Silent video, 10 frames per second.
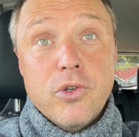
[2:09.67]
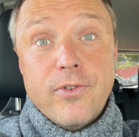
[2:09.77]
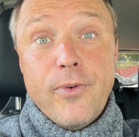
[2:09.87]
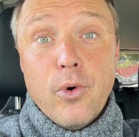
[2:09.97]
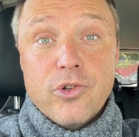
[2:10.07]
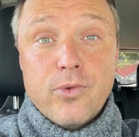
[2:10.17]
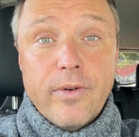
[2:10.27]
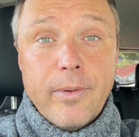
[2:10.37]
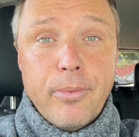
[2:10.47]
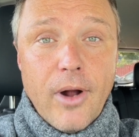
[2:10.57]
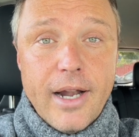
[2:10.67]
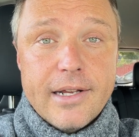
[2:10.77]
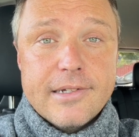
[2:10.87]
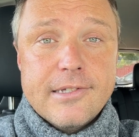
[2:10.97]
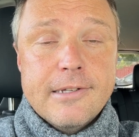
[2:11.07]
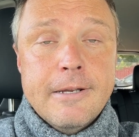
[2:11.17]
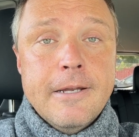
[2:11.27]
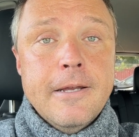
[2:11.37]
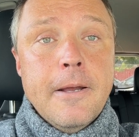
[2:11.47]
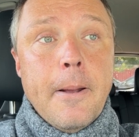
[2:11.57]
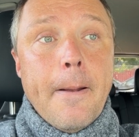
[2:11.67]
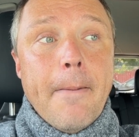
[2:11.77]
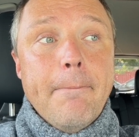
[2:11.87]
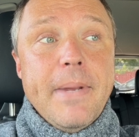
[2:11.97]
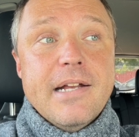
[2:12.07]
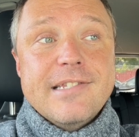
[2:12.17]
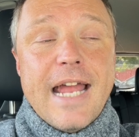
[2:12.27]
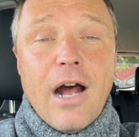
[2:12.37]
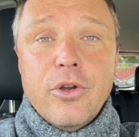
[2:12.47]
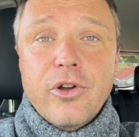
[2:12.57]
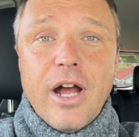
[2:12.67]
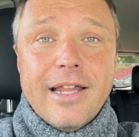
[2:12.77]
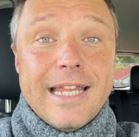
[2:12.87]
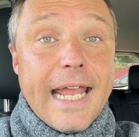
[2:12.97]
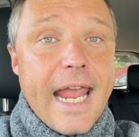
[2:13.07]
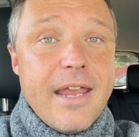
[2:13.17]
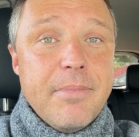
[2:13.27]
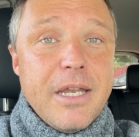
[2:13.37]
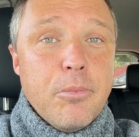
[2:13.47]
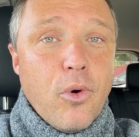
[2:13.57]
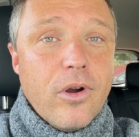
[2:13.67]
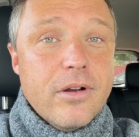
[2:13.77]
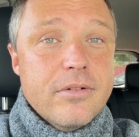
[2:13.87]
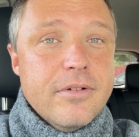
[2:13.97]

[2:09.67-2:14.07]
Forest River products, because now you're not in the game anymore.